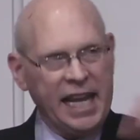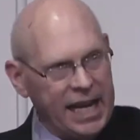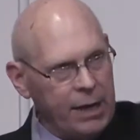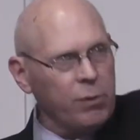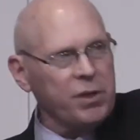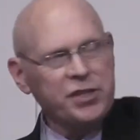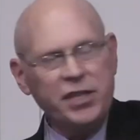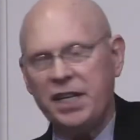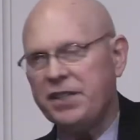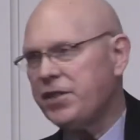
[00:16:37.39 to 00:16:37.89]
He
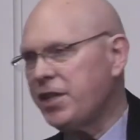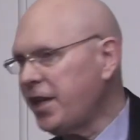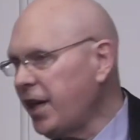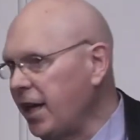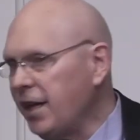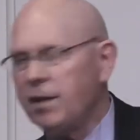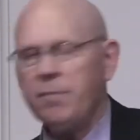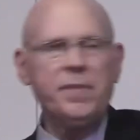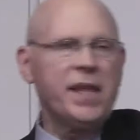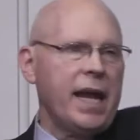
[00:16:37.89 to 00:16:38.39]
receives the
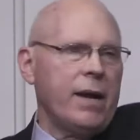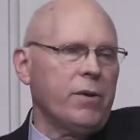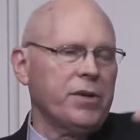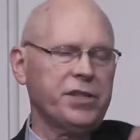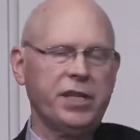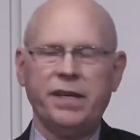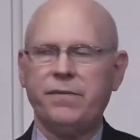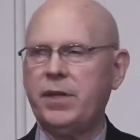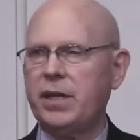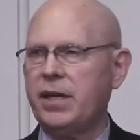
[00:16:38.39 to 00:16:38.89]
kingdom, they
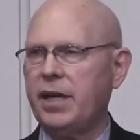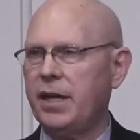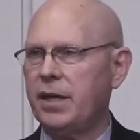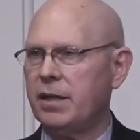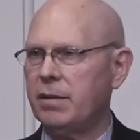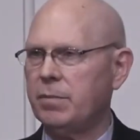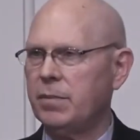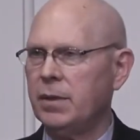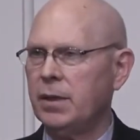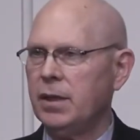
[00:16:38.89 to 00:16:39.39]
receive the
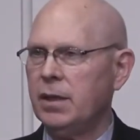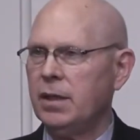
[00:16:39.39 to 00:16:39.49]
kingdom.